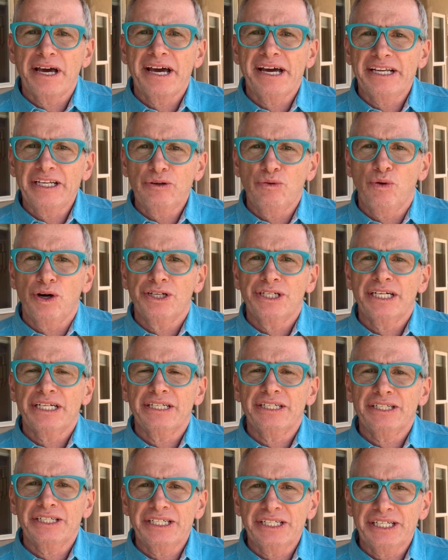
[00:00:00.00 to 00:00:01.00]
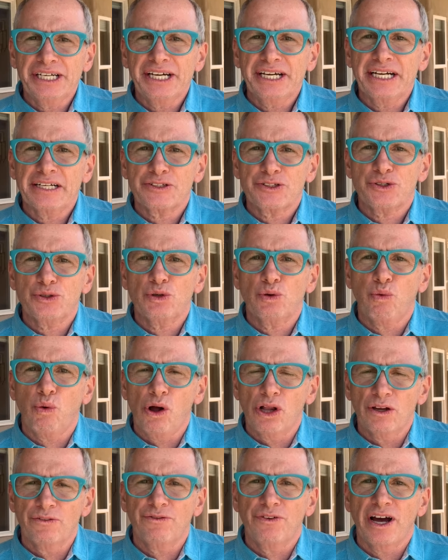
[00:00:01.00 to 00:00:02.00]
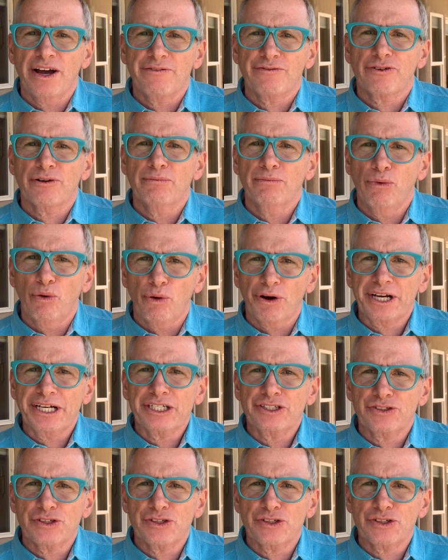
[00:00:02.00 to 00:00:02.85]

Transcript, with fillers: anyone needing to qualify for a mortgage.